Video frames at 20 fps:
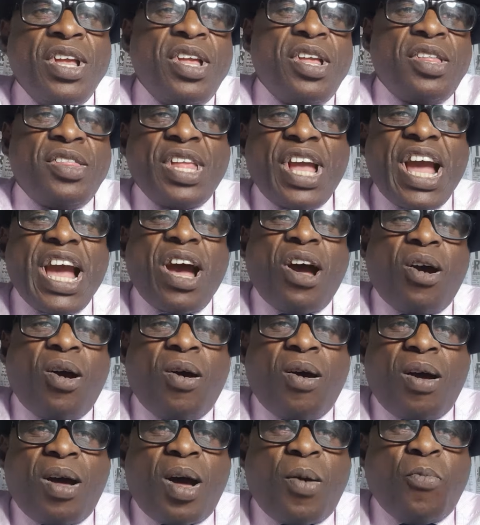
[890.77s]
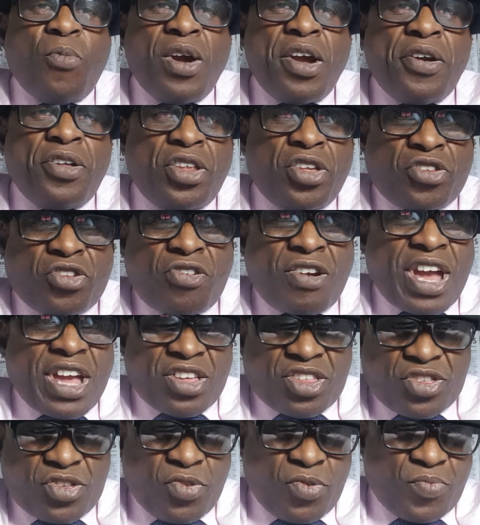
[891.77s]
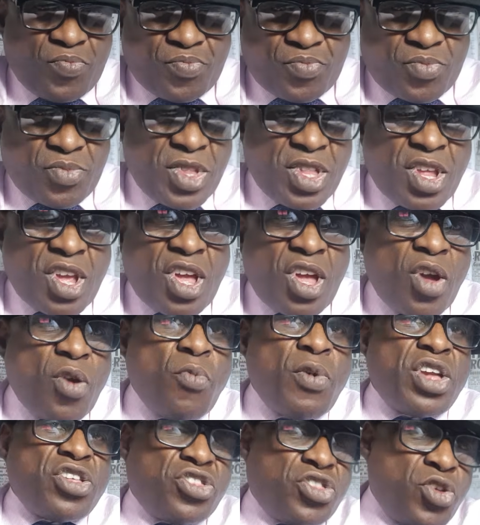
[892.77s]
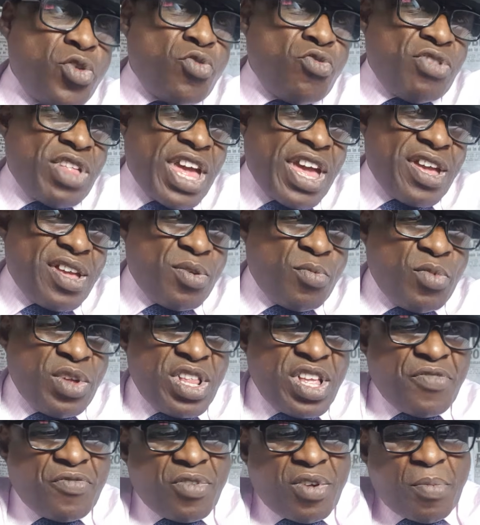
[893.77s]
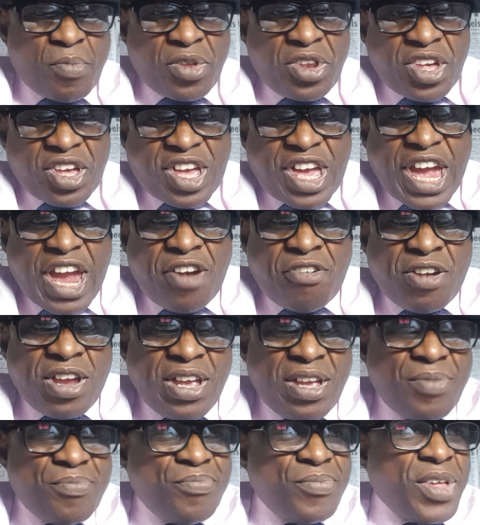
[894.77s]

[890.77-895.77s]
Now I'm wearing a tracksuit. And I always do that whenever I'm going to carry.